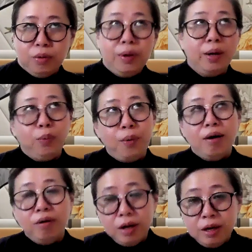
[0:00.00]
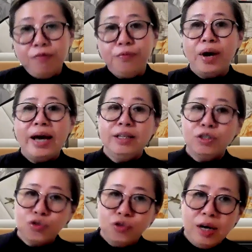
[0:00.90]
while Earth Red
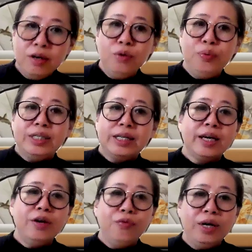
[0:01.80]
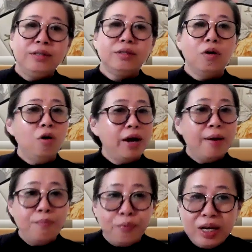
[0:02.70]
struggle with taking risks or
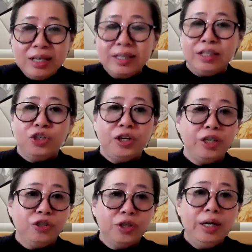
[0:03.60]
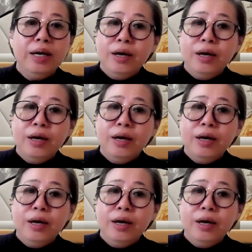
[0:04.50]
embracing change,